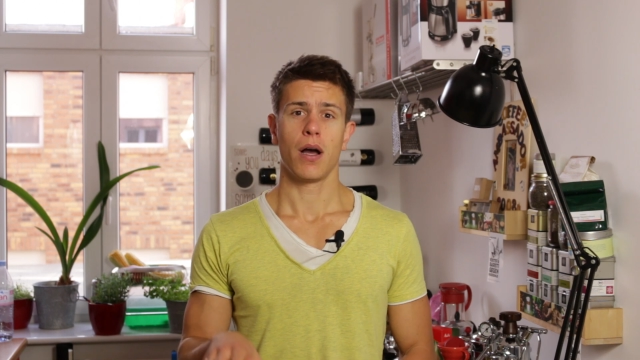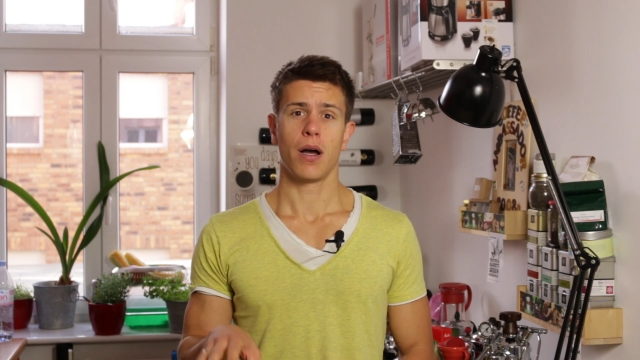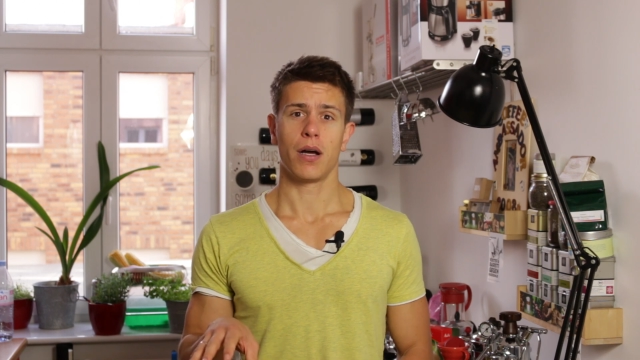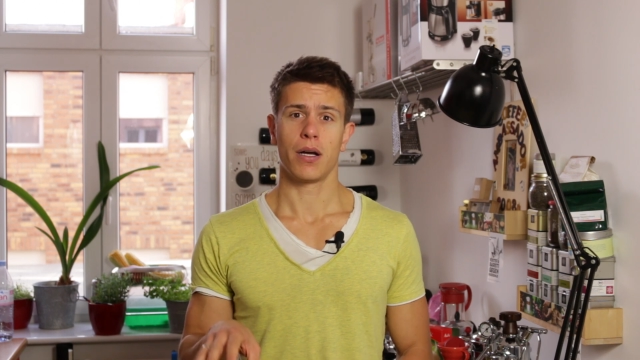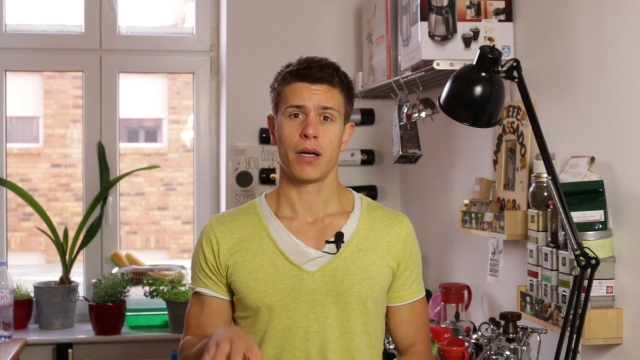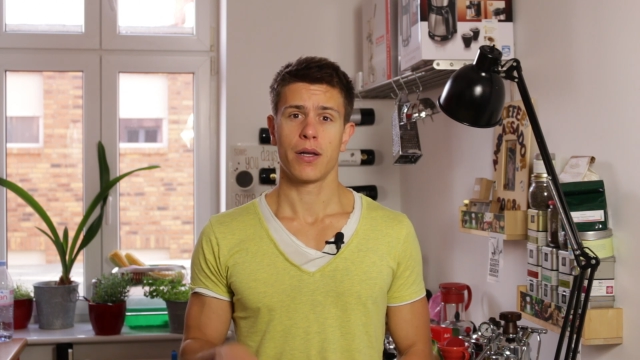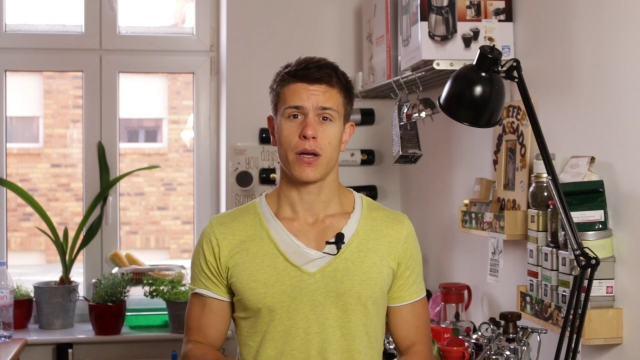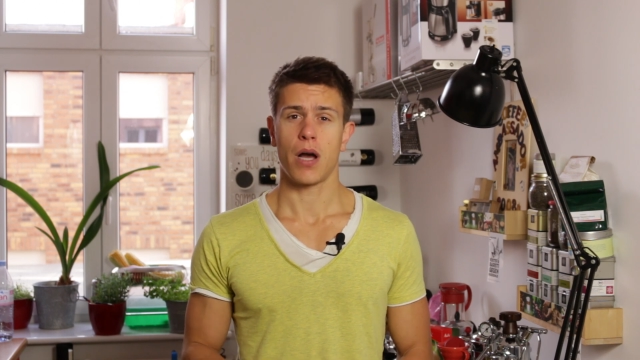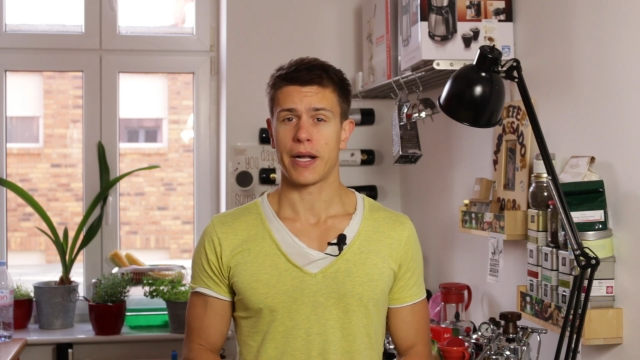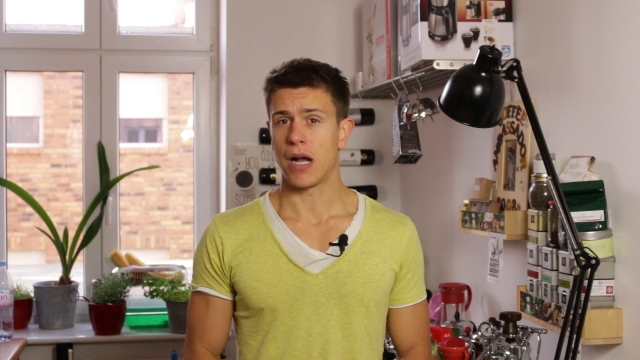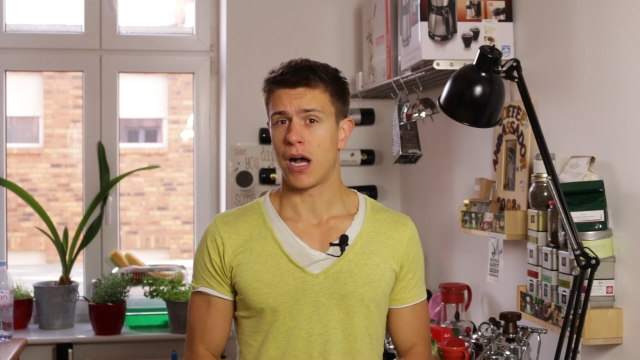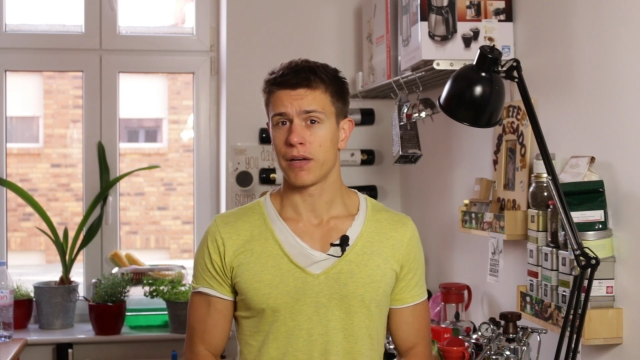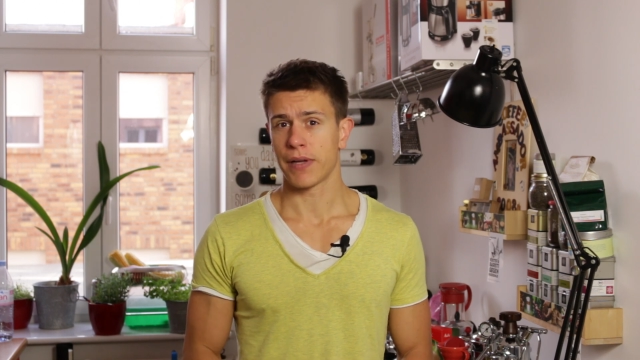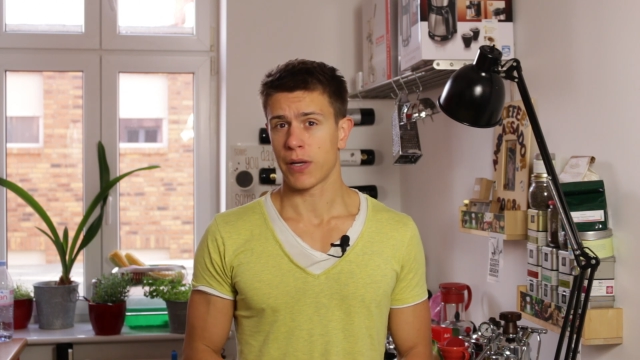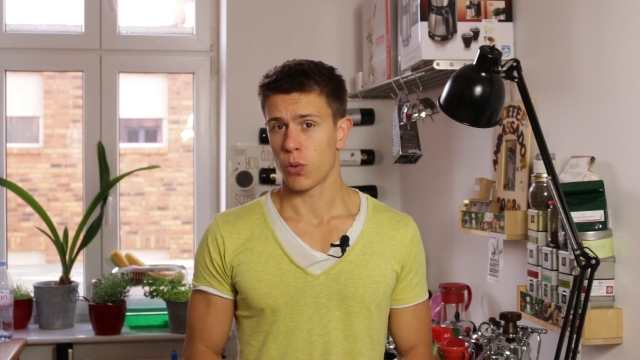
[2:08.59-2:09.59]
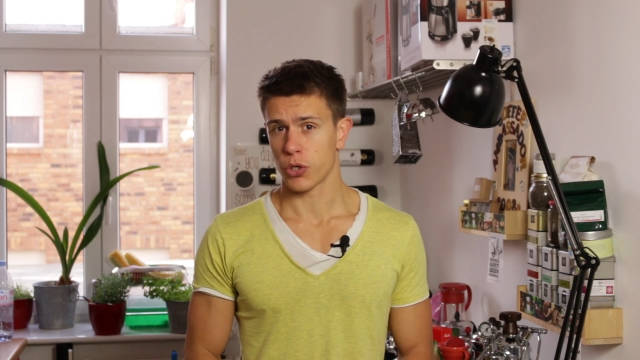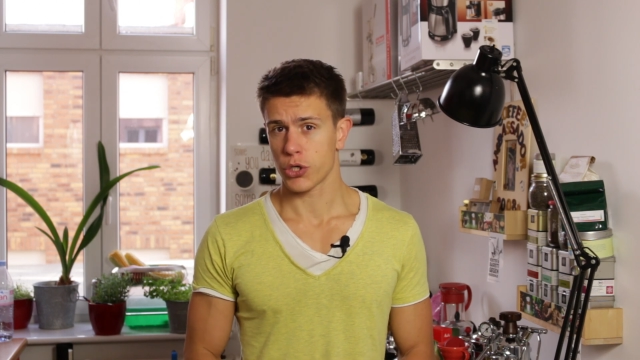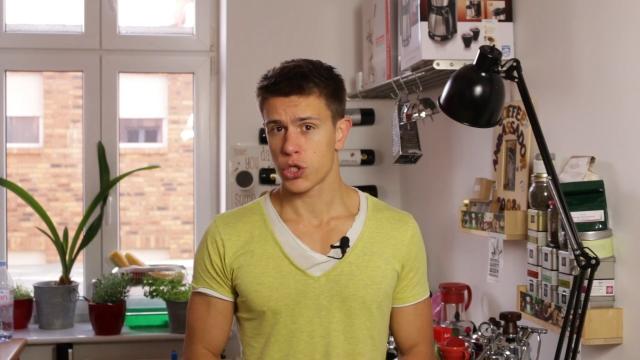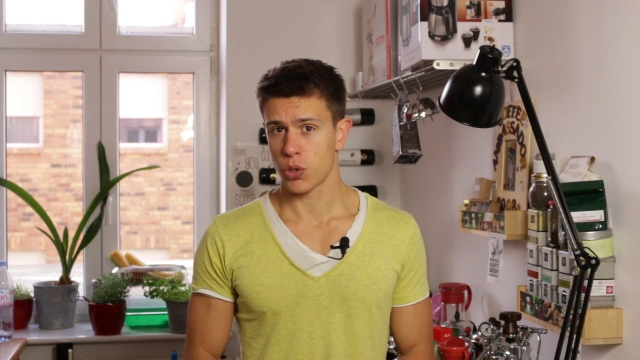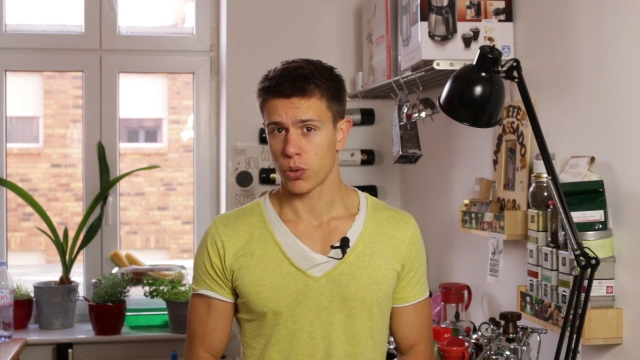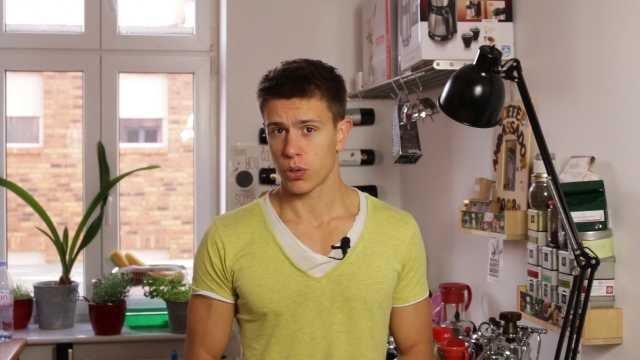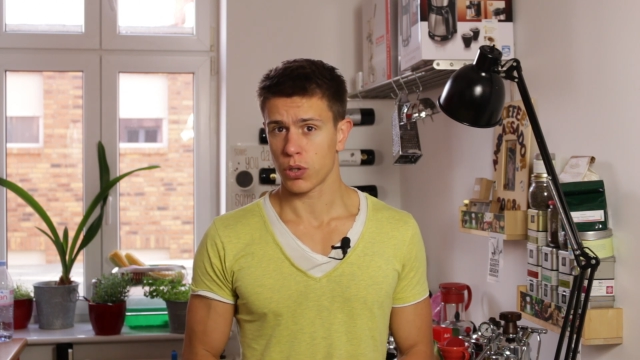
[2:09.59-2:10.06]
agave or
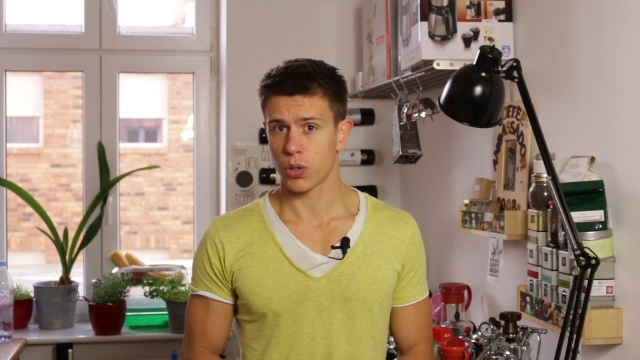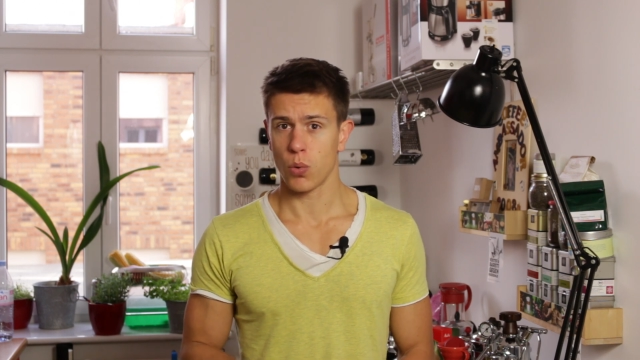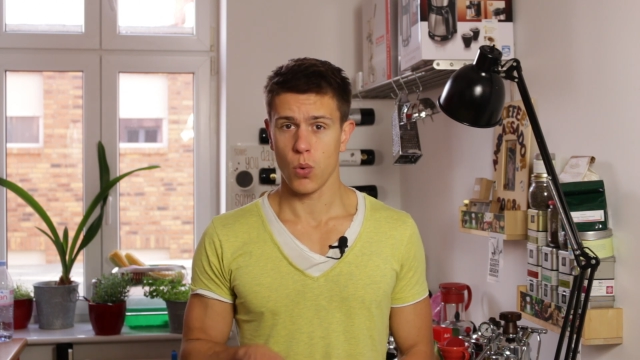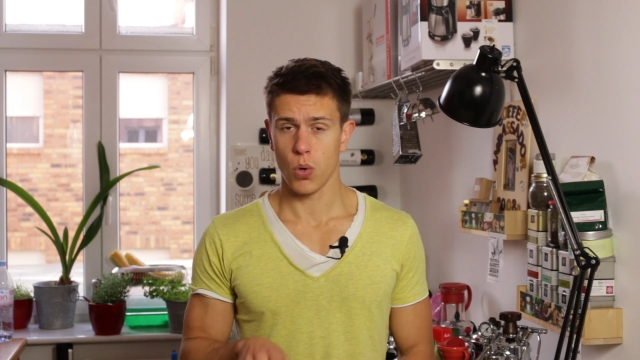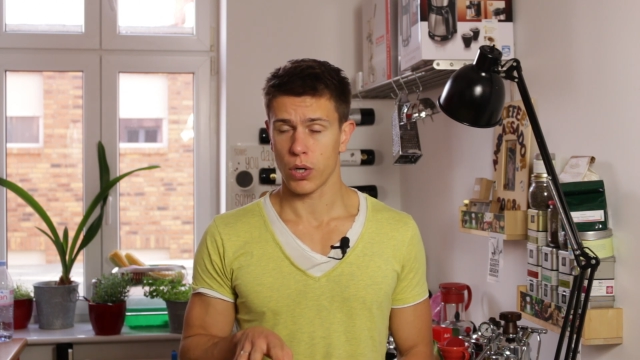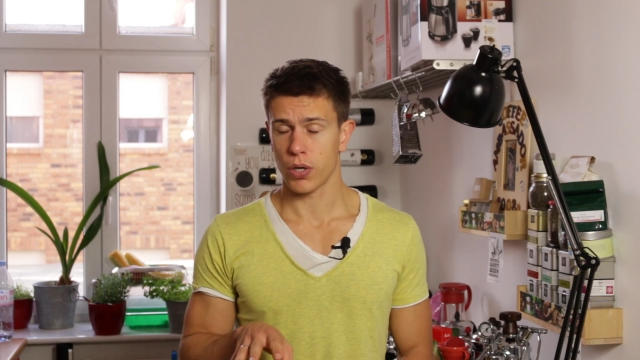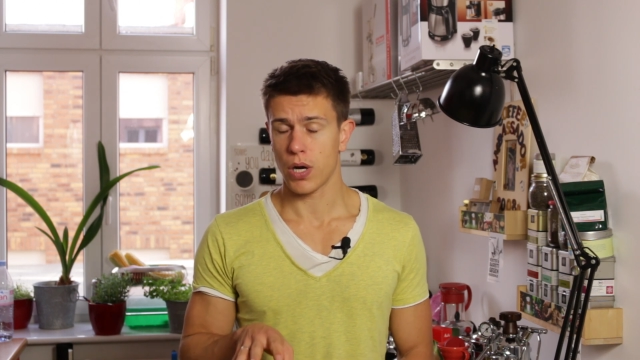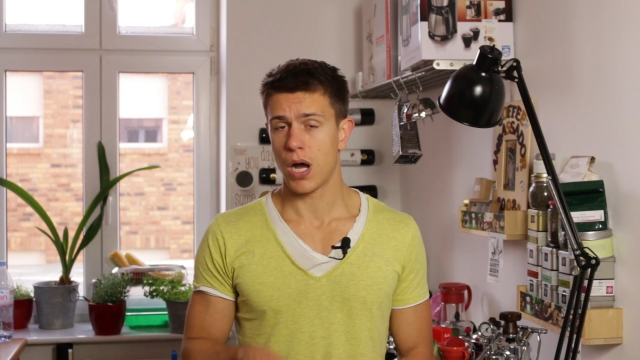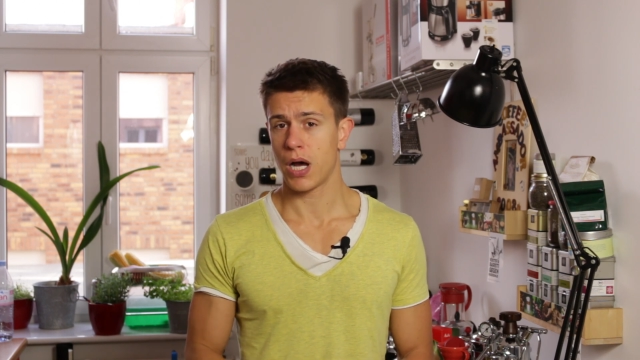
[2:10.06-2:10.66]
sugar or